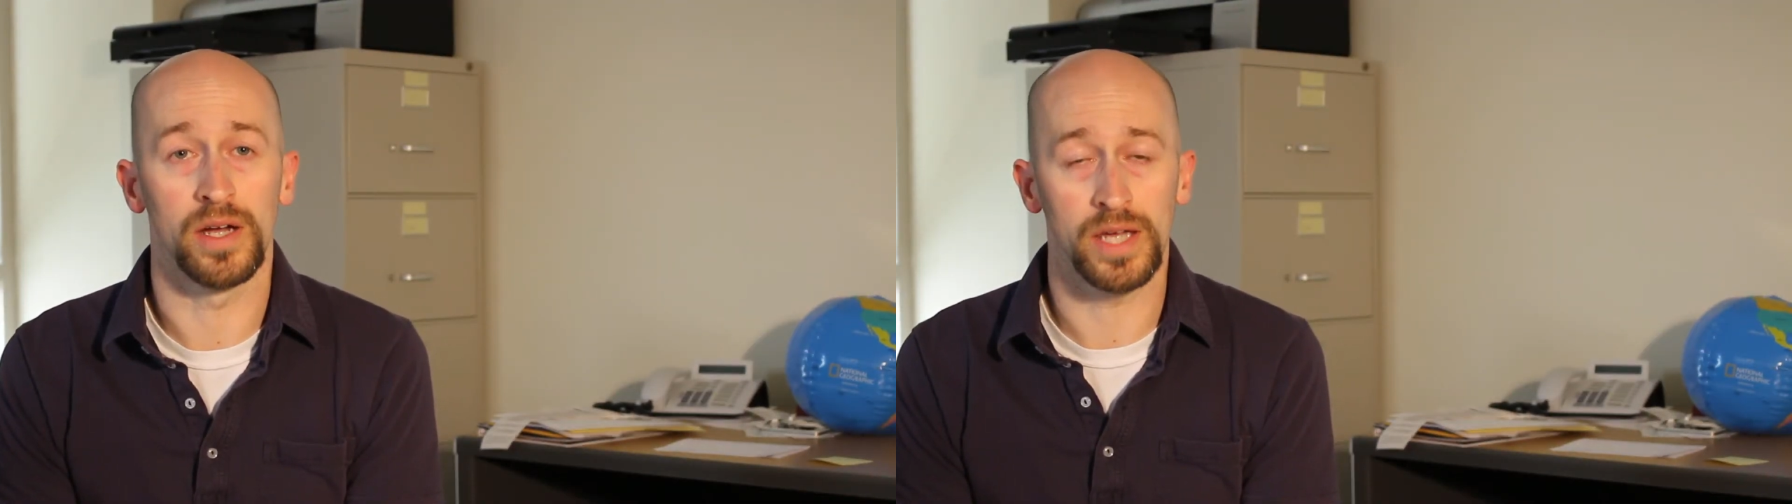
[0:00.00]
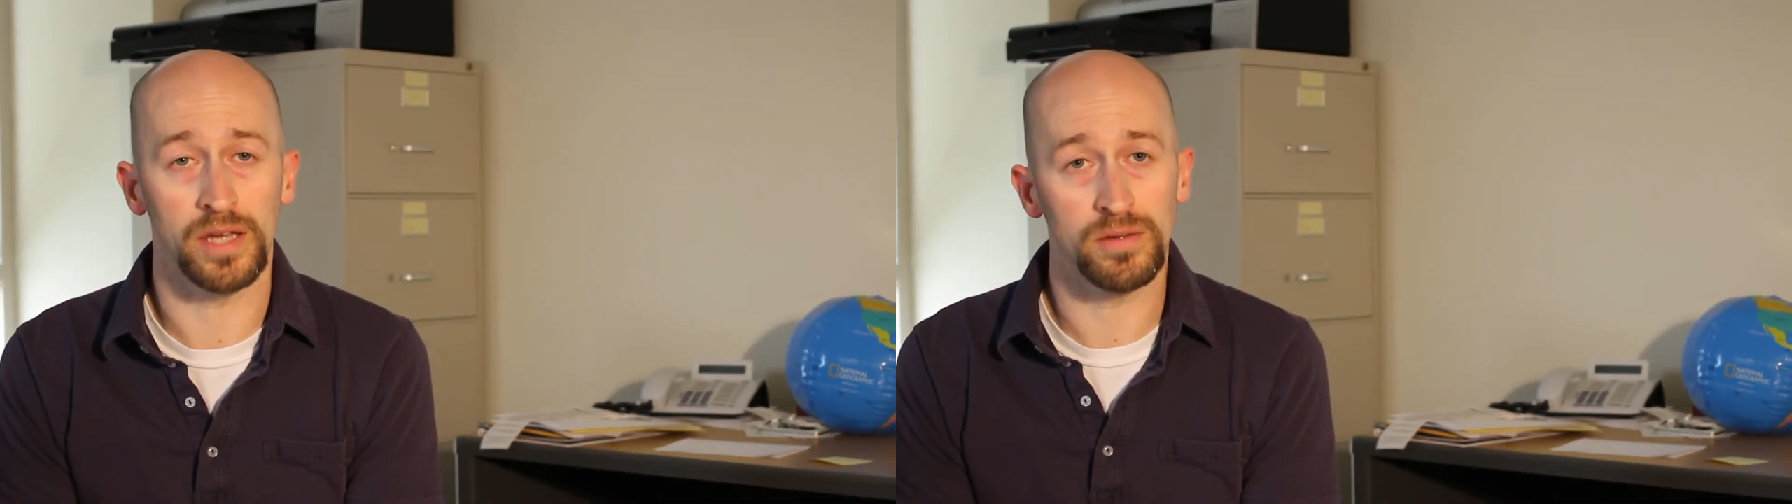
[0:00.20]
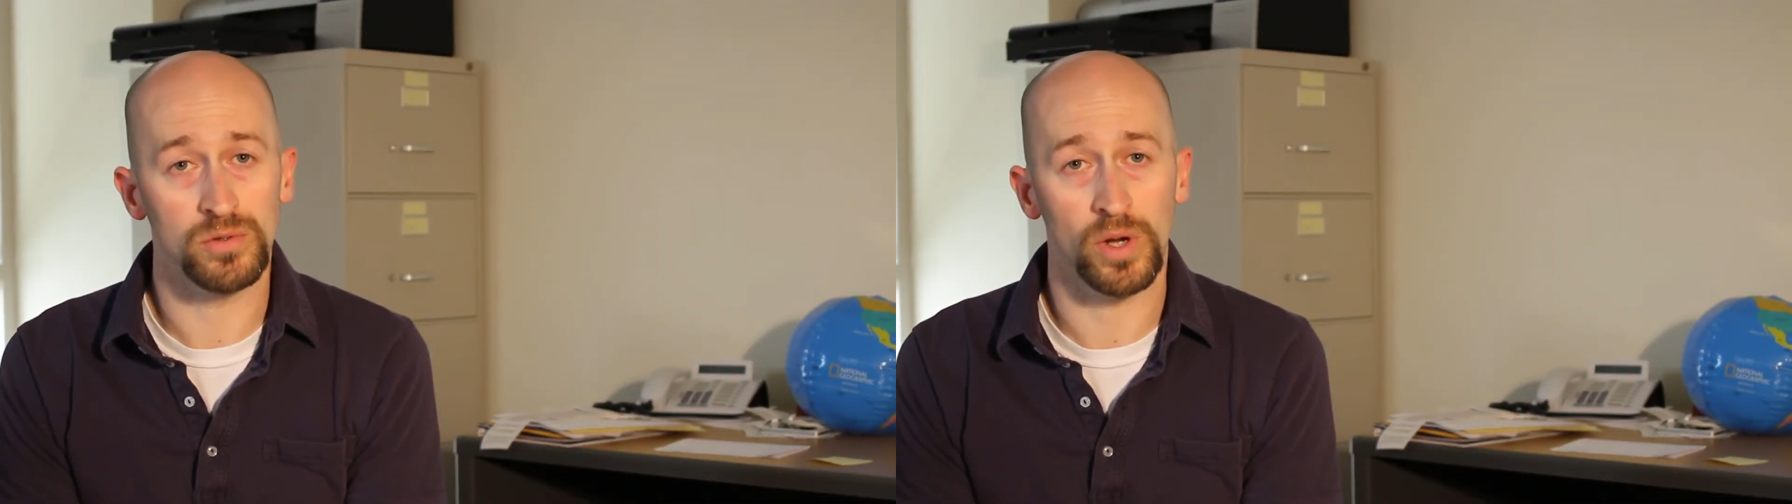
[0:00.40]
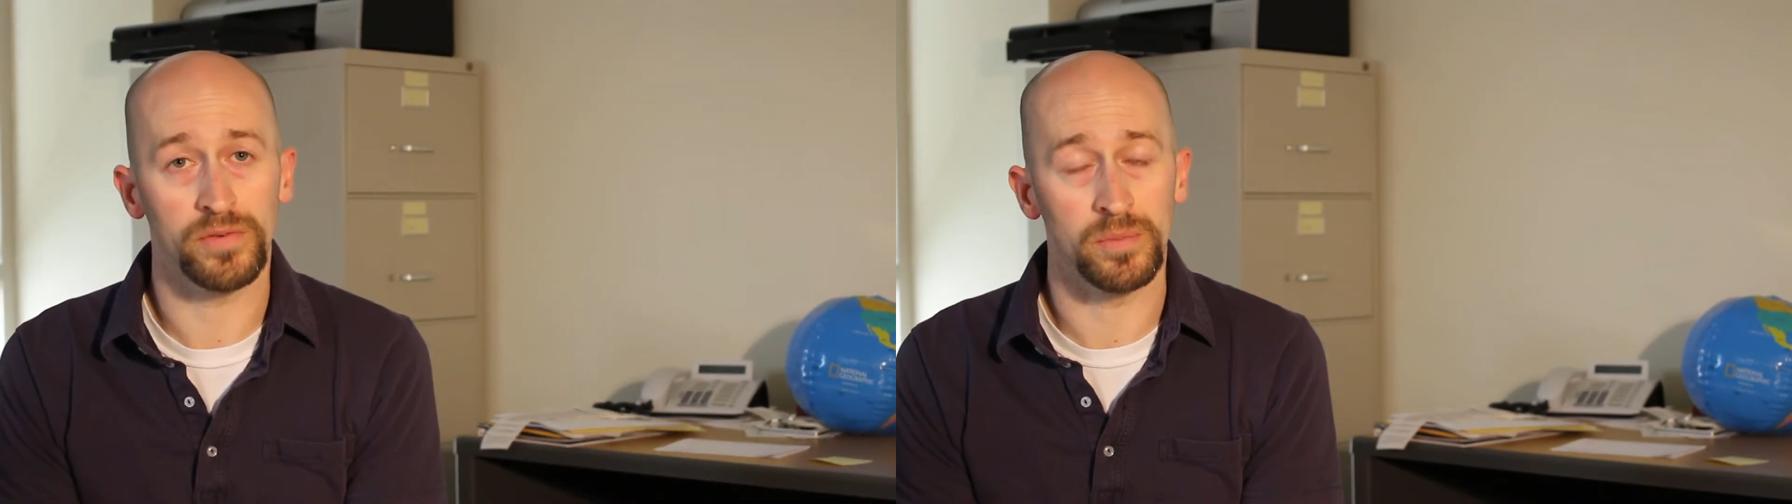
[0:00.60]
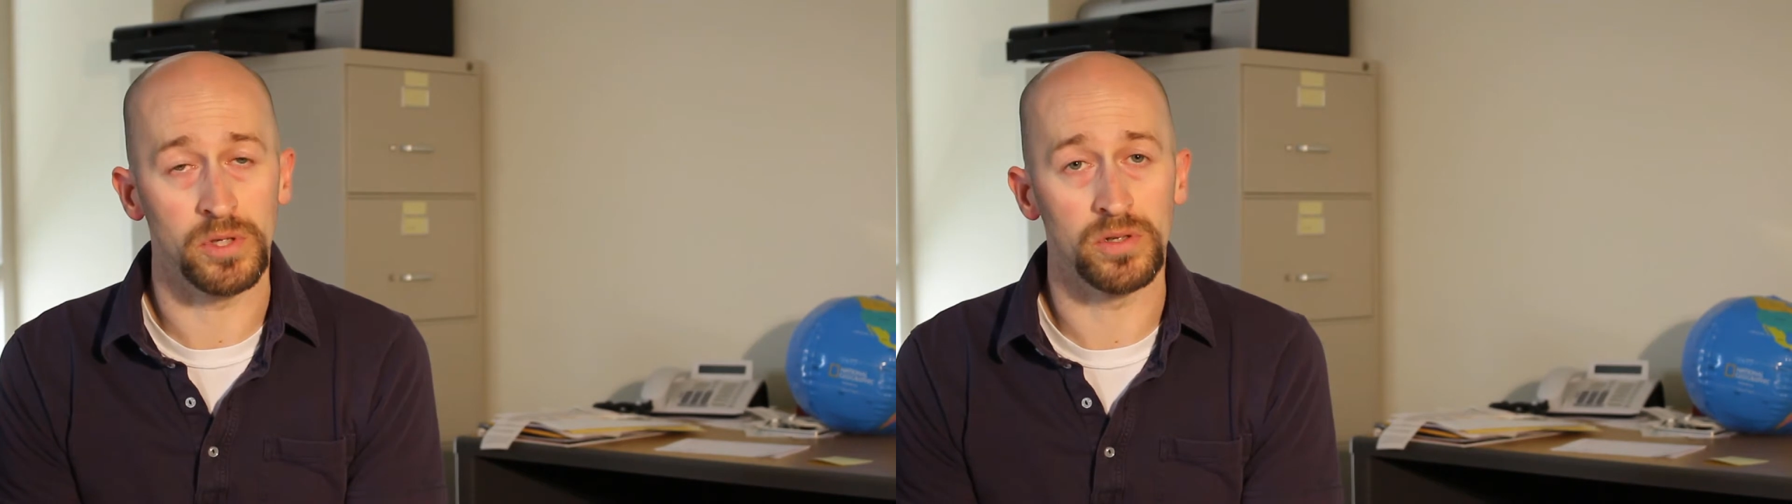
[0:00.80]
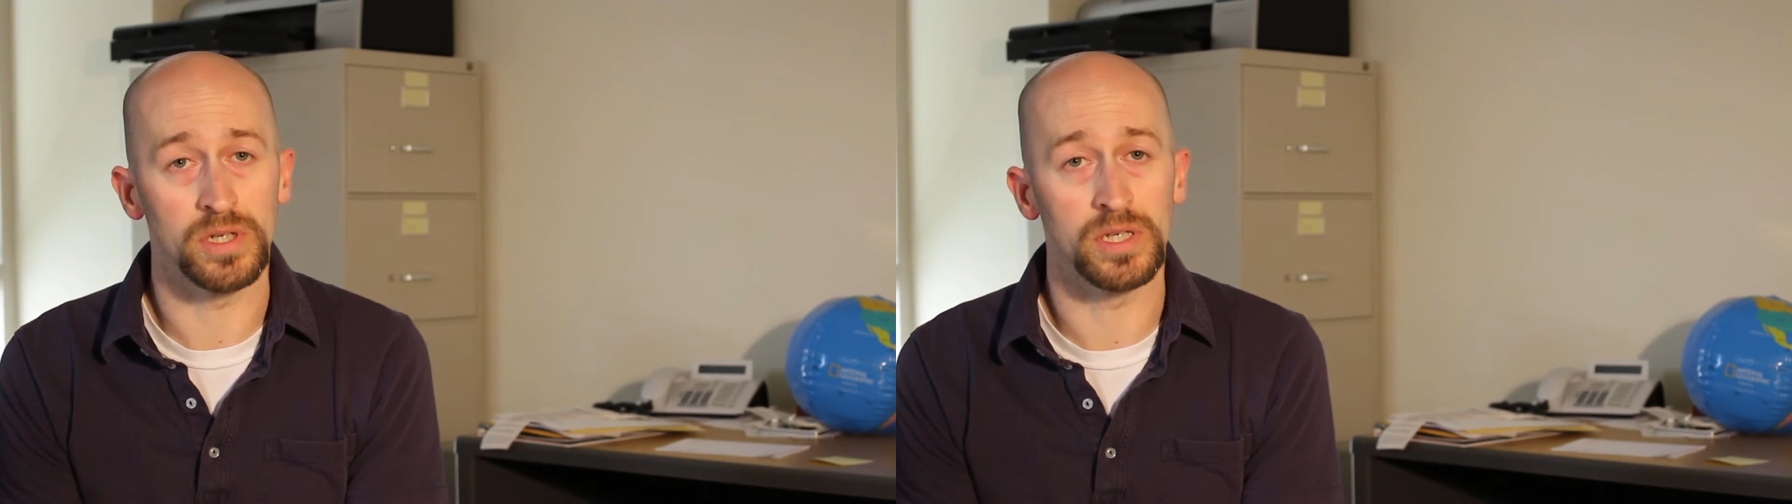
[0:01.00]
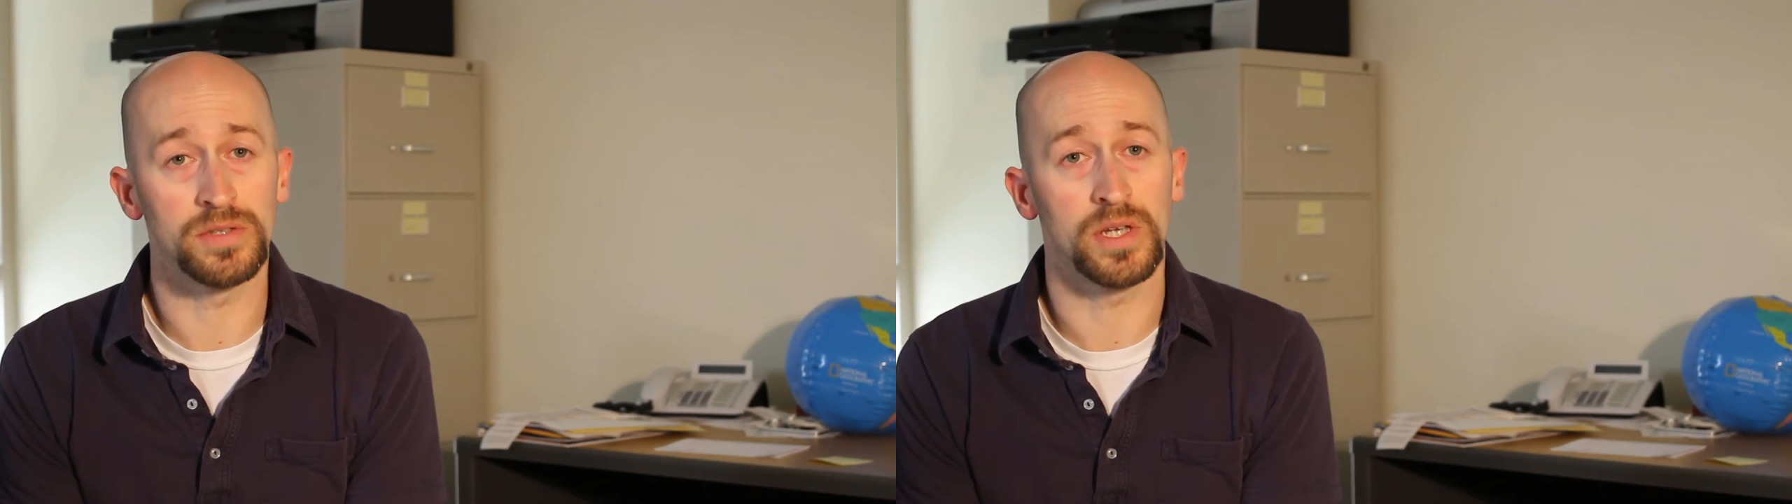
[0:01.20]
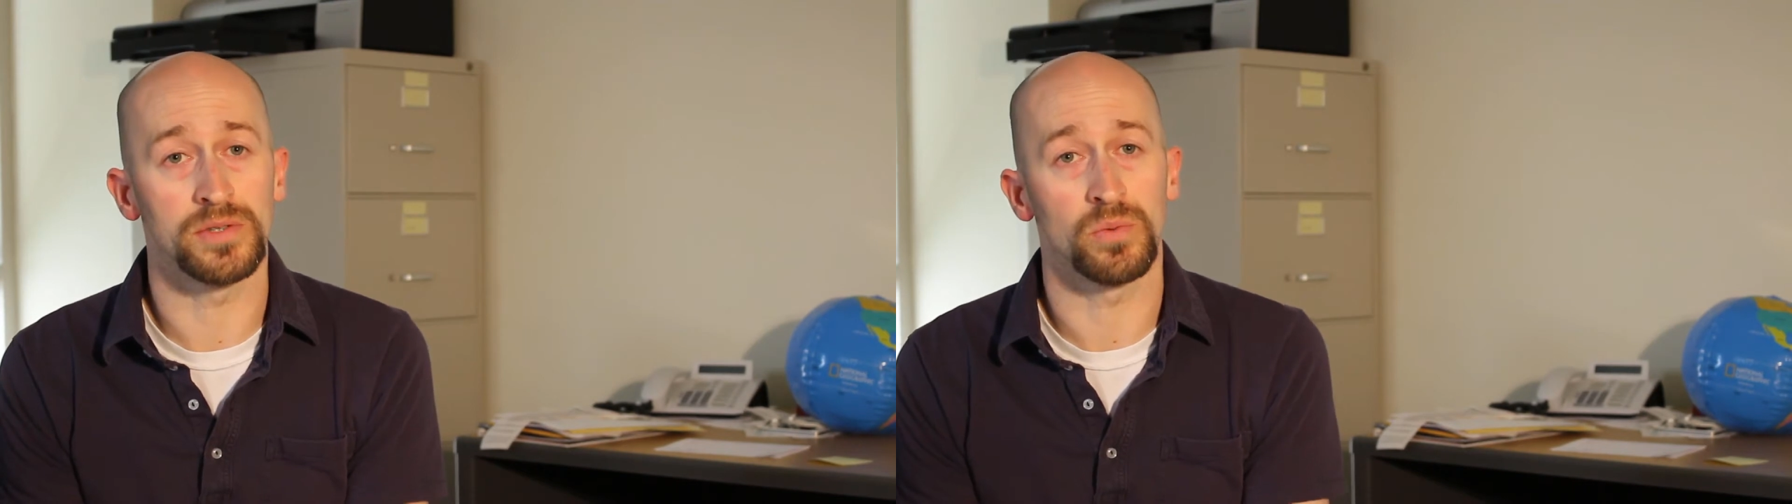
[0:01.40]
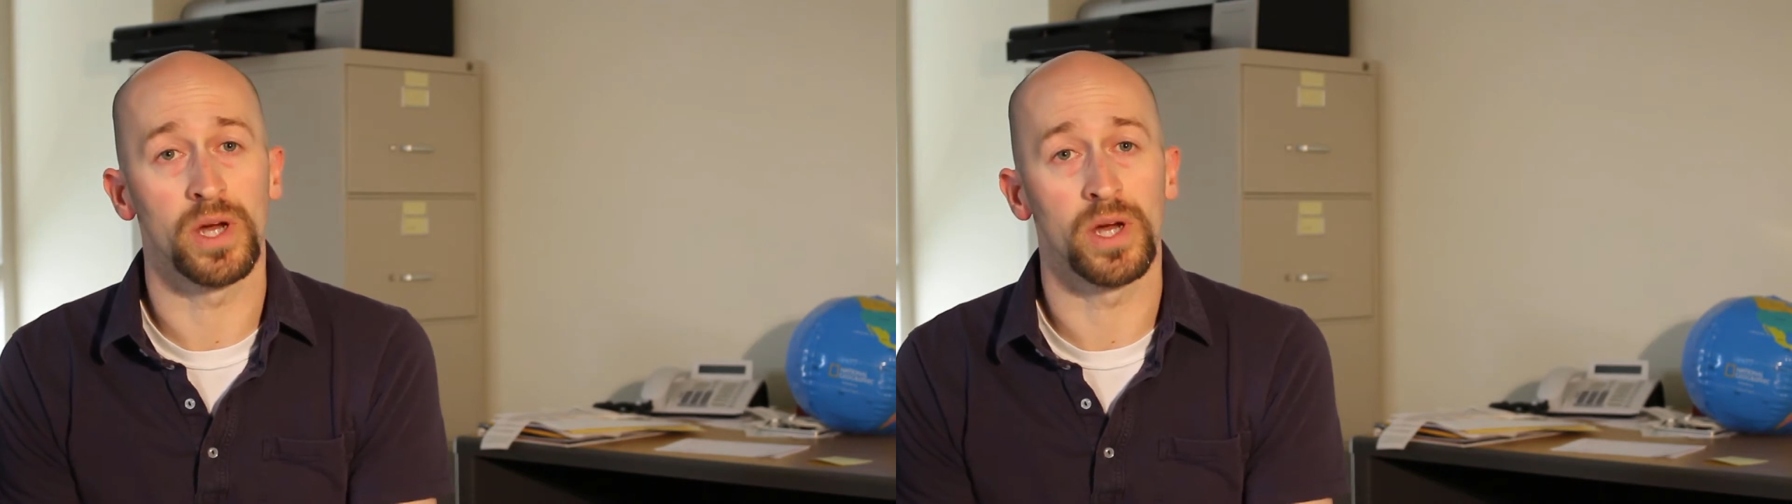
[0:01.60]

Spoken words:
K-12 communities as